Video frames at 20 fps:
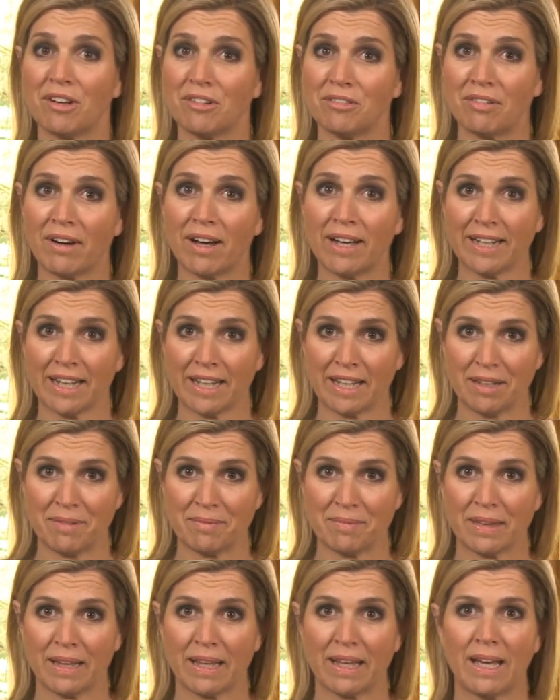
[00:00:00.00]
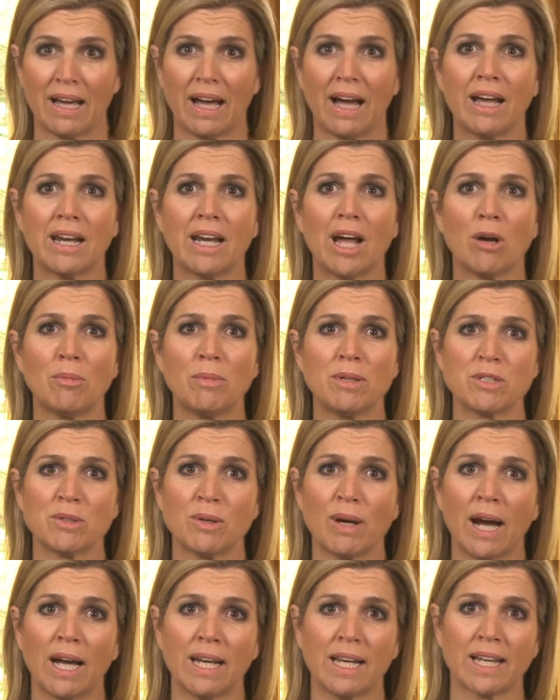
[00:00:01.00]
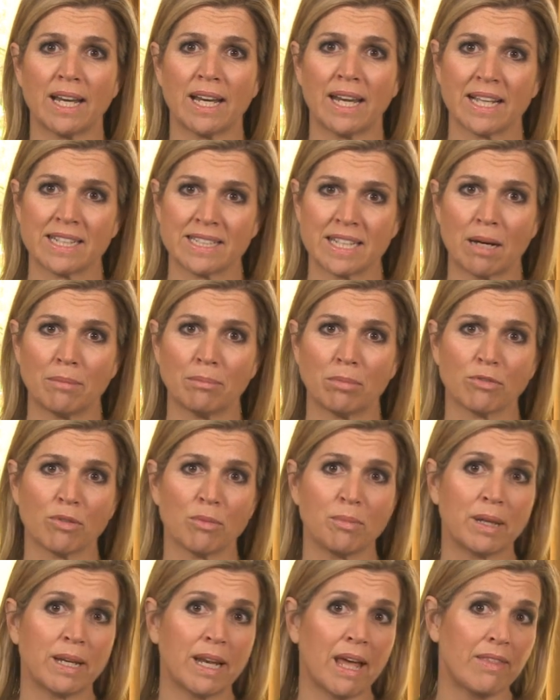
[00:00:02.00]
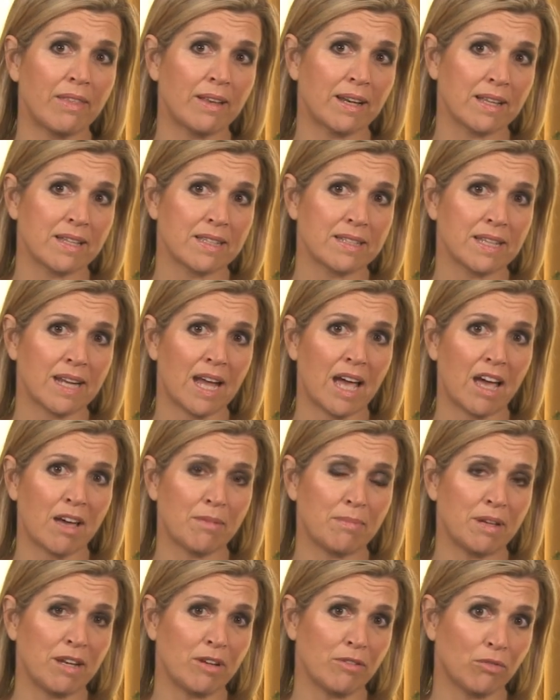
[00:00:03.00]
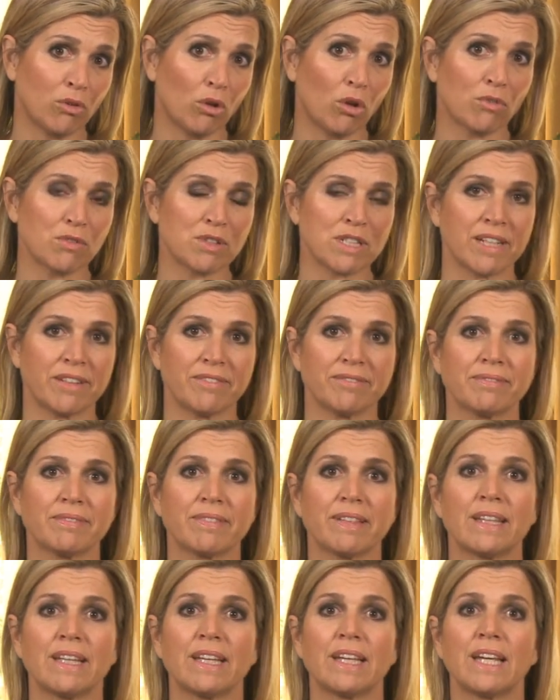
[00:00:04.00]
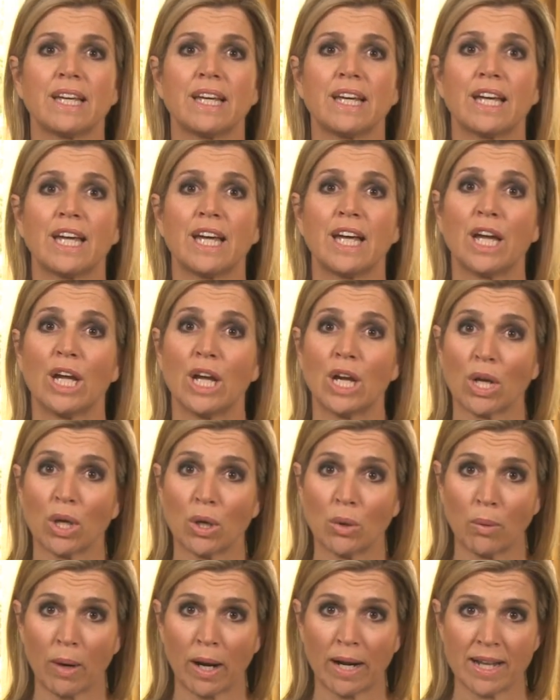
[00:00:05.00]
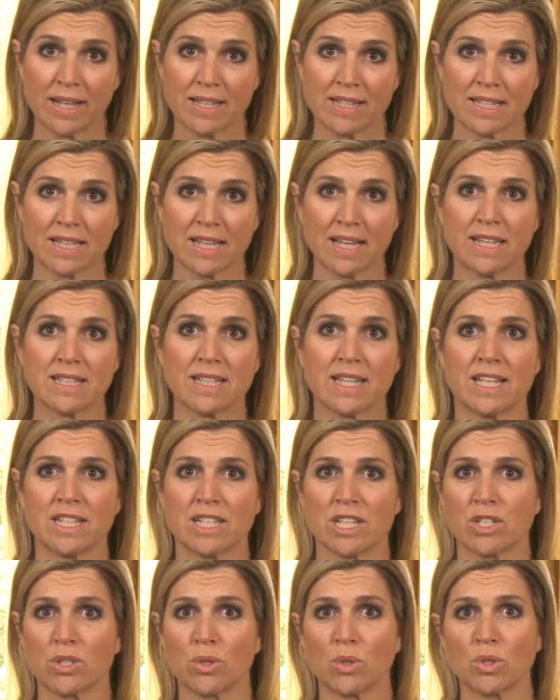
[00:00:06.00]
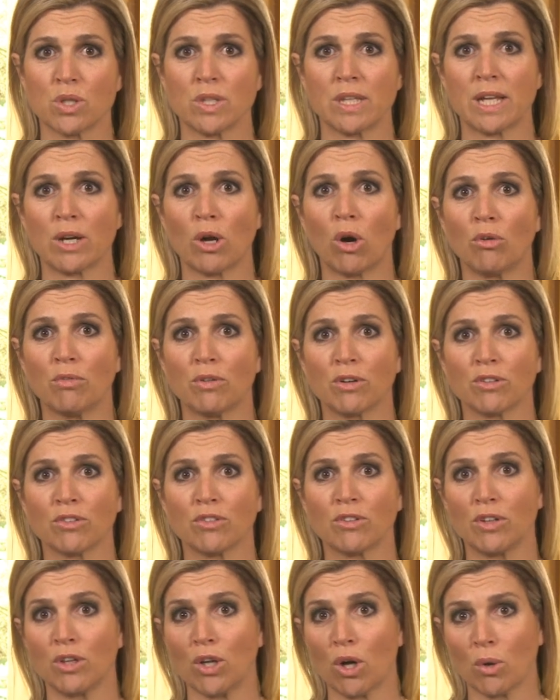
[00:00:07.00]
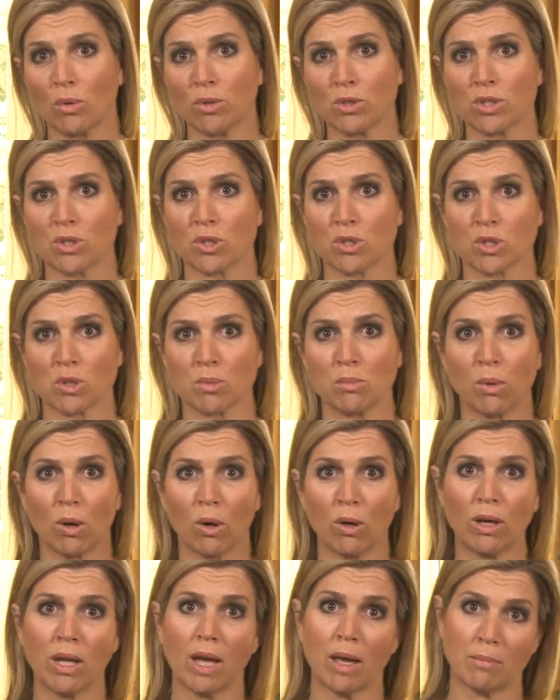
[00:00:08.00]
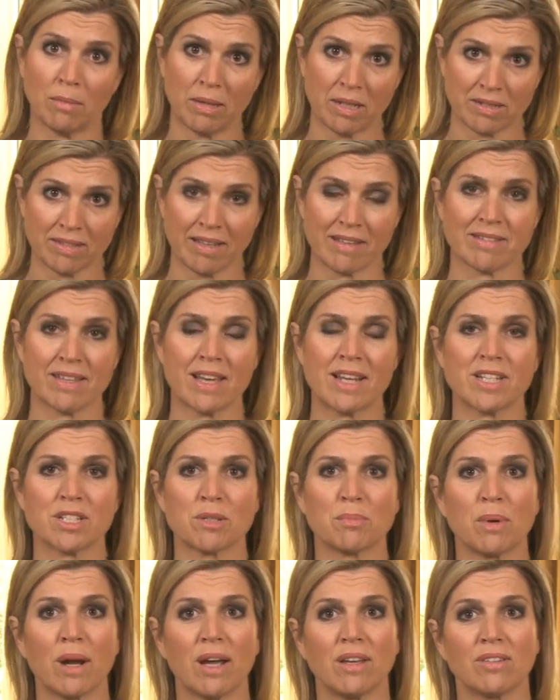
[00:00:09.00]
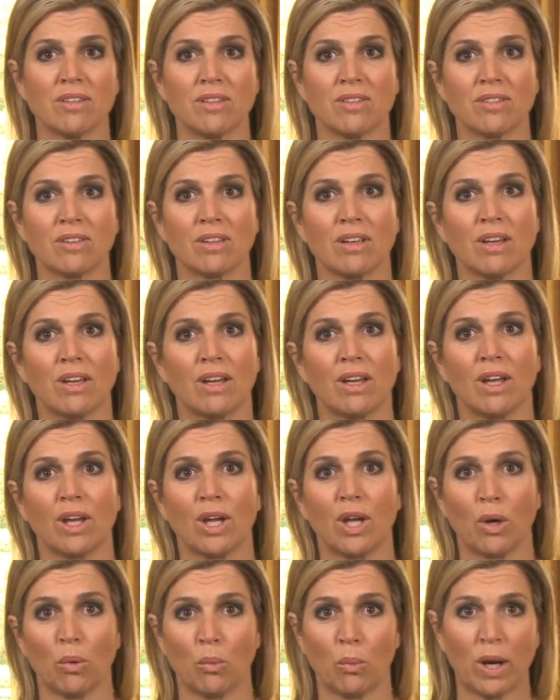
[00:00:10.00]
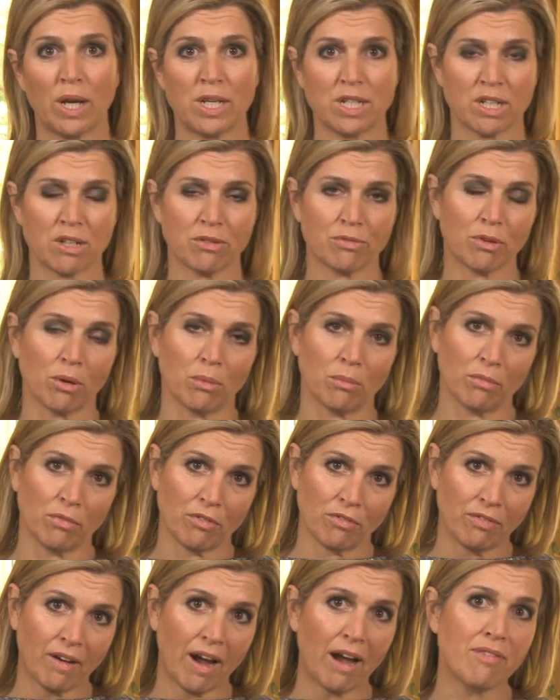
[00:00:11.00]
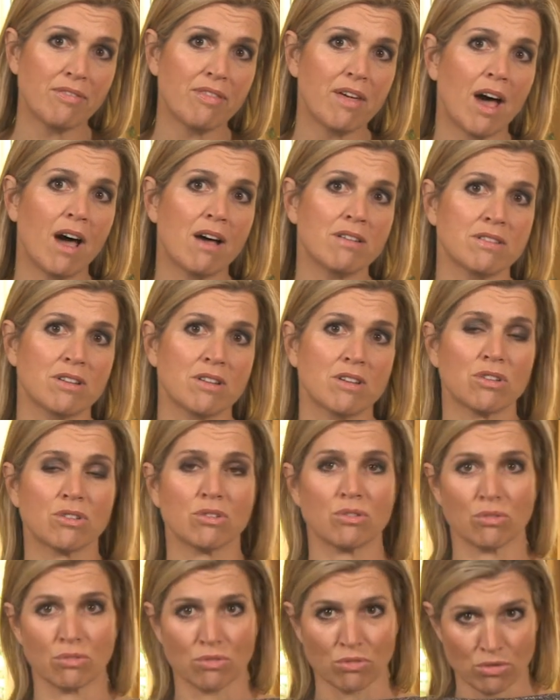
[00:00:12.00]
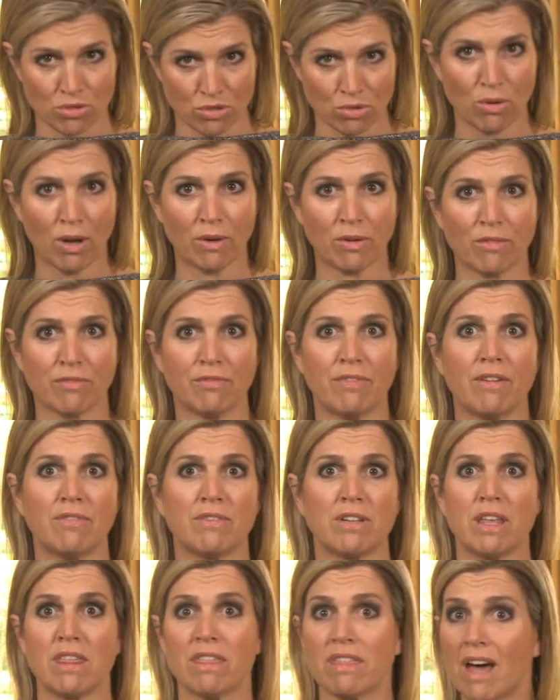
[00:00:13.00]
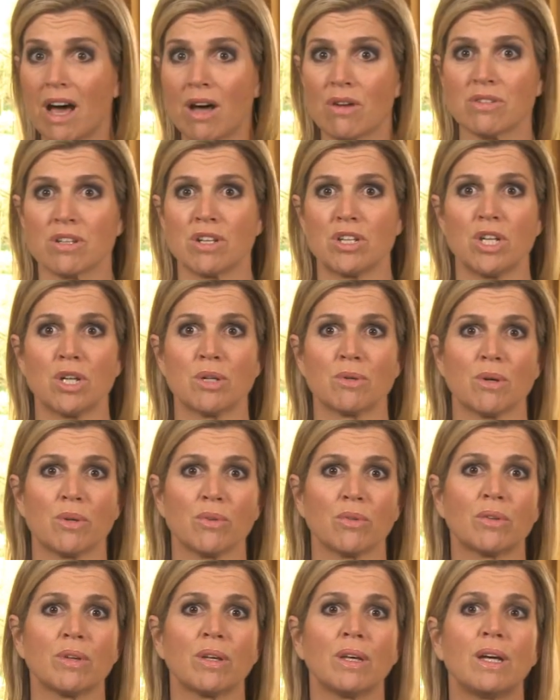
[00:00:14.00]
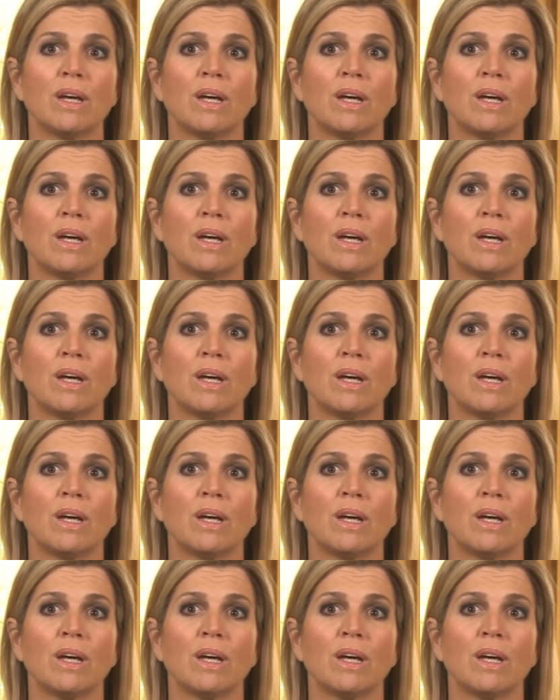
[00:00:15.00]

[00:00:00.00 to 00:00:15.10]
Finally, allow me to highlight an example from the Netherlands that I have been involved in. Credit is an institution that offers loans to small and medium-sized enterprises, ranging from 5,000 to 250,000 euros.